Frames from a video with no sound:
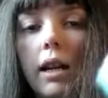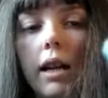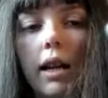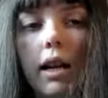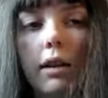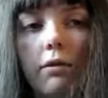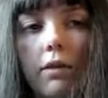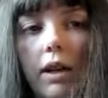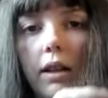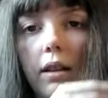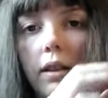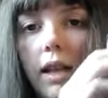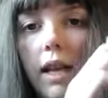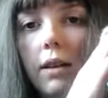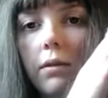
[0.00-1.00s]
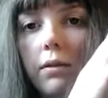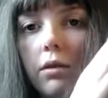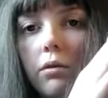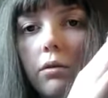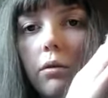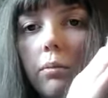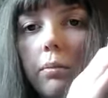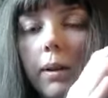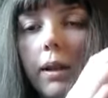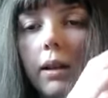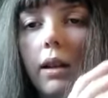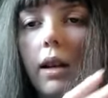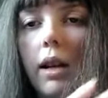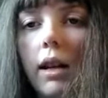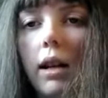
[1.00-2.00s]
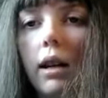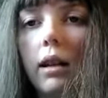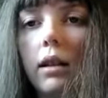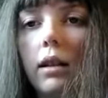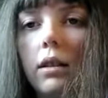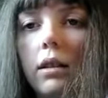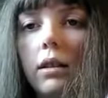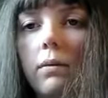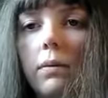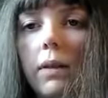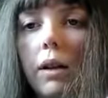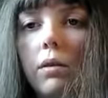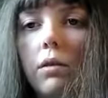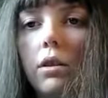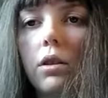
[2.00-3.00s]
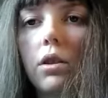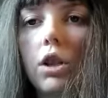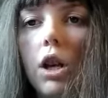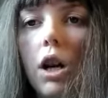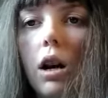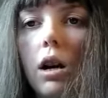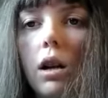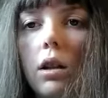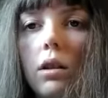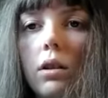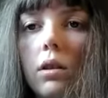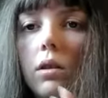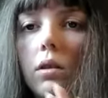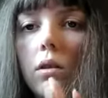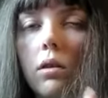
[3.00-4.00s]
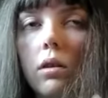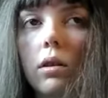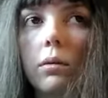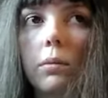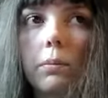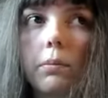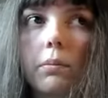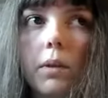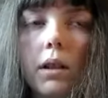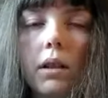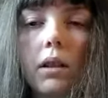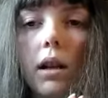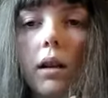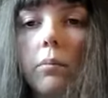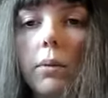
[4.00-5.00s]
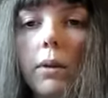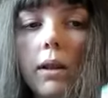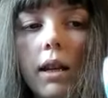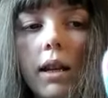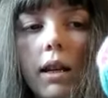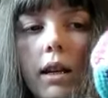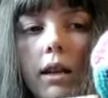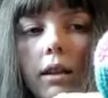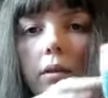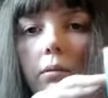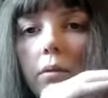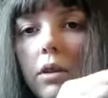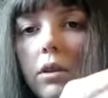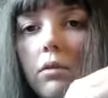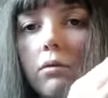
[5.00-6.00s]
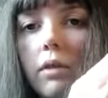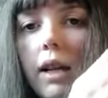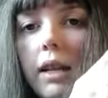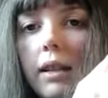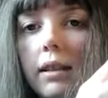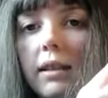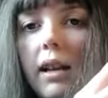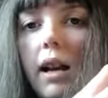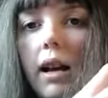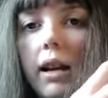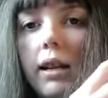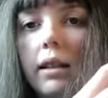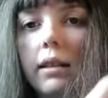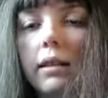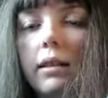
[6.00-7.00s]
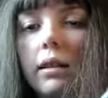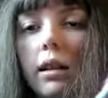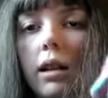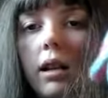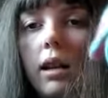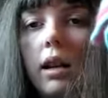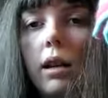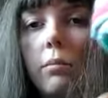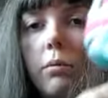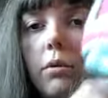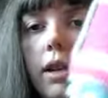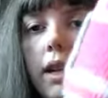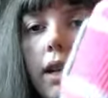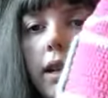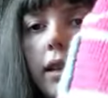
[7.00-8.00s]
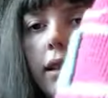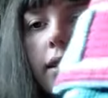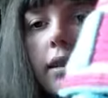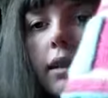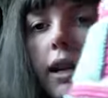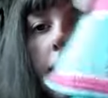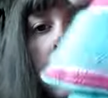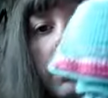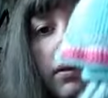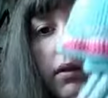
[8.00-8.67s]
if I left it open and found a jar or a tub that was the right size and put it inside of